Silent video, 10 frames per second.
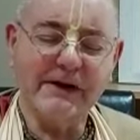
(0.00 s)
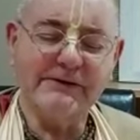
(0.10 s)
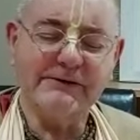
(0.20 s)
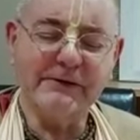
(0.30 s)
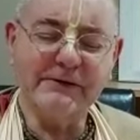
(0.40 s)

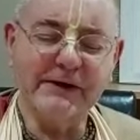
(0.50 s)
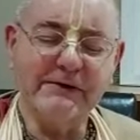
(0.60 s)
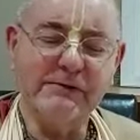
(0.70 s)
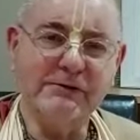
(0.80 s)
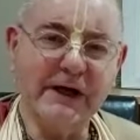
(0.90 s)
So
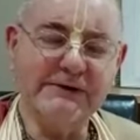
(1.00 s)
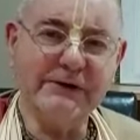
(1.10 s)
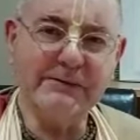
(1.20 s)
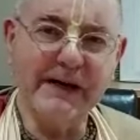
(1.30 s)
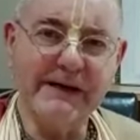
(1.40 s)
then
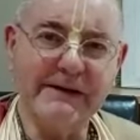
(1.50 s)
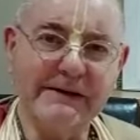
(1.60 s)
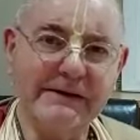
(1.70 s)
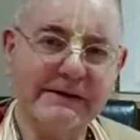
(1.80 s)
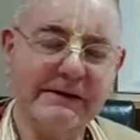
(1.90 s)
Udatta man,
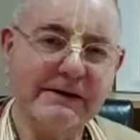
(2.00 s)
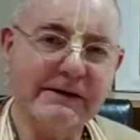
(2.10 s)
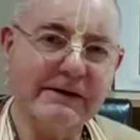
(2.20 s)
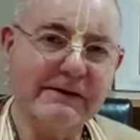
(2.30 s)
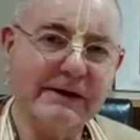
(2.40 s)

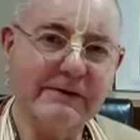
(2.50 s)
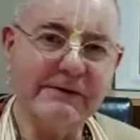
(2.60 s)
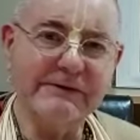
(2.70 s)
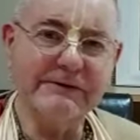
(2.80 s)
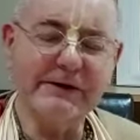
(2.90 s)
there
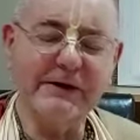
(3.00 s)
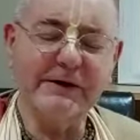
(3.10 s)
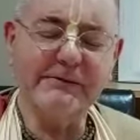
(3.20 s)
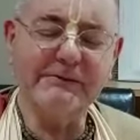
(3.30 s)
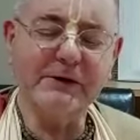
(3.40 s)
is
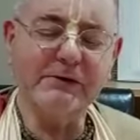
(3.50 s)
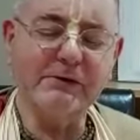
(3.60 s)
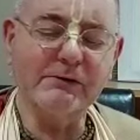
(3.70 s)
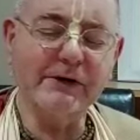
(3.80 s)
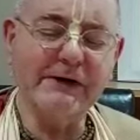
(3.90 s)

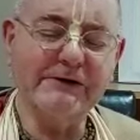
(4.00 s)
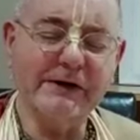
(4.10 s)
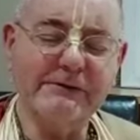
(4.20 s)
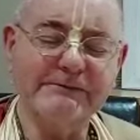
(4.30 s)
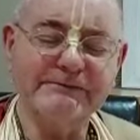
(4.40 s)

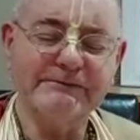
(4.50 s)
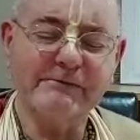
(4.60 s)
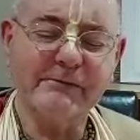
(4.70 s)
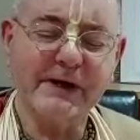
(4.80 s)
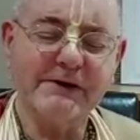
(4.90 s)
Udatta
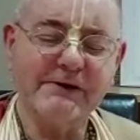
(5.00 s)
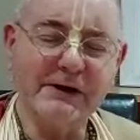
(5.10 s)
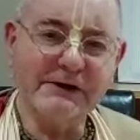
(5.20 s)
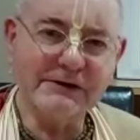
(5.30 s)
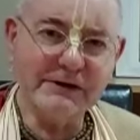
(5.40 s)

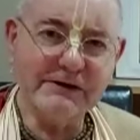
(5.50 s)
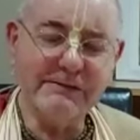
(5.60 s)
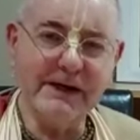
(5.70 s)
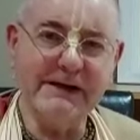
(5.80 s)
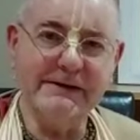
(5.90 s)
Dakshin
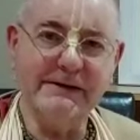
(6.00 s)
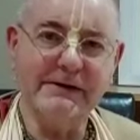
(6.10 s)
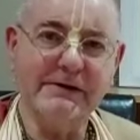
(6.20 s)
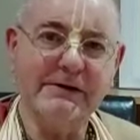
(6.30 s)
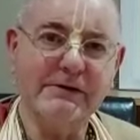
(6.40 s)
man,
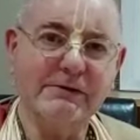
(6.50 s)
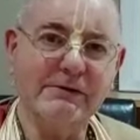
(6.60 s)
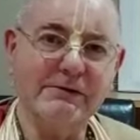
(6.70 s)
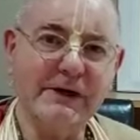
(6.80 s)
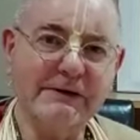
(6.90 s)

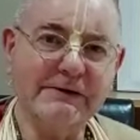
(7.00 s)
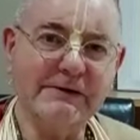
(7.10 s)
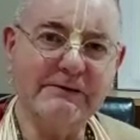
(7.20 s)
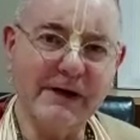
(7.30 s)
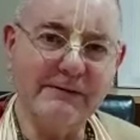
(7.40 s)

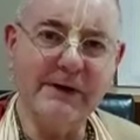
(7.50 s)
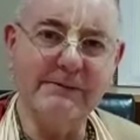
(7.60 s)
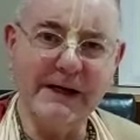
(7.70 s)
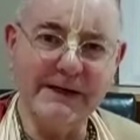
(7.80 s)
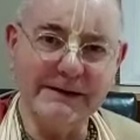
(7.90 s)
Udatta Vama
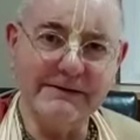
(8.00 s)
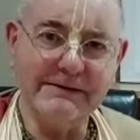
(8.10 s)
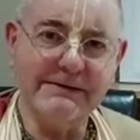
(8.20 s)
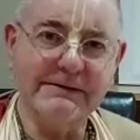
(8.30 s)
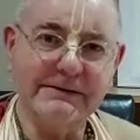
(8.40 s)
man.
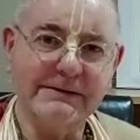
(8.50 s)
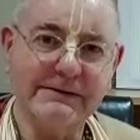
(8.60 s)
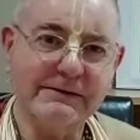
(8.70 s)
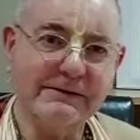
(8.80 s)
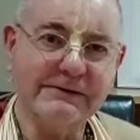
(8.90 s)

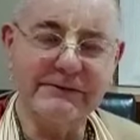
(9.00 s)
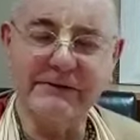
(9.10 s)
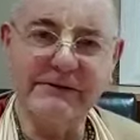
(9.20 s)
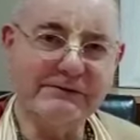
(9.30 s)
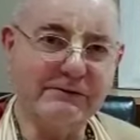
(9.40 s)
So
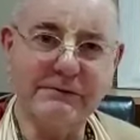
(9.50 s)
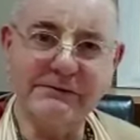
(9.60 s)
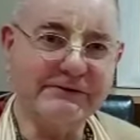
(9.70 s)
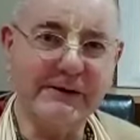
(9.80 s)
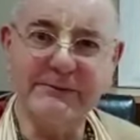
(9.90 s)
these are all
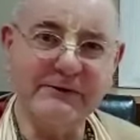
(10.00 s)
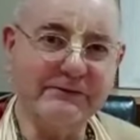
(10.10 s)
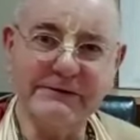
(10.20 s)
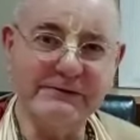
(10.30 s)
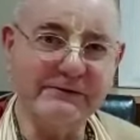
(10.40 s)

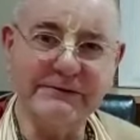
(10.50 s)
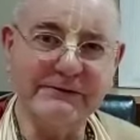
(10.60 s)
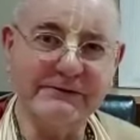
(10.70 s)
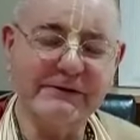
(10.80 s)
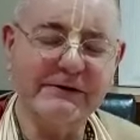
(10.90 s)

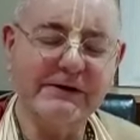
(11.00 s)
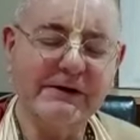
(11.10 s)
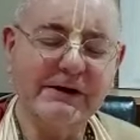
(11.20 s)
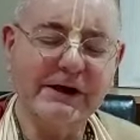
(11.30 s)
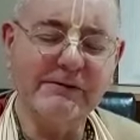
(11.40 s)
subdivisions,
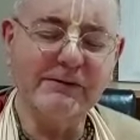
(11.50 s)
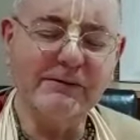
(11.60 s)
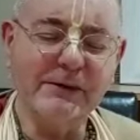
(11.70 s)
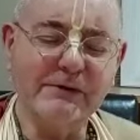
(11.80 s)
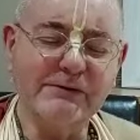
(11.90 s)
and
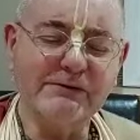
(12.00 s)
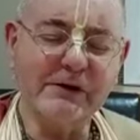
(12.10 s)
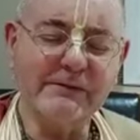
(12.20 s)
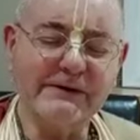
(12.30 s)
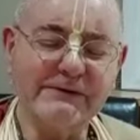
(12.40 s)
Rupa
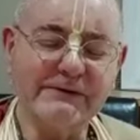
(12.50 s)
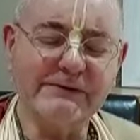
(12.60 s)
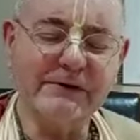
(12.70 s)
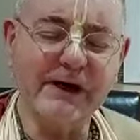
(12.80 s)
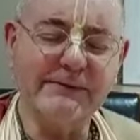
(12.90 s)
Goswami has
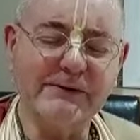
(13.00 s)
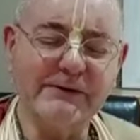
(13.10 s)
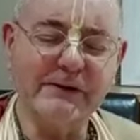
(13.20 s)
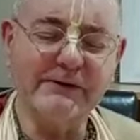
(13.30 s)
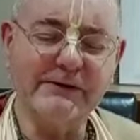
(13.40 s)
described
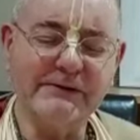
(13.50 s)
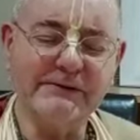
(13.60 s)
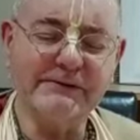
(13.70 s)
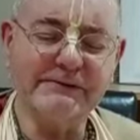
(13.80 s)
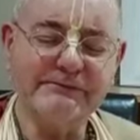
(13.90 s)
all of
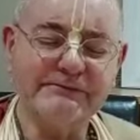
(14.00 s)
these.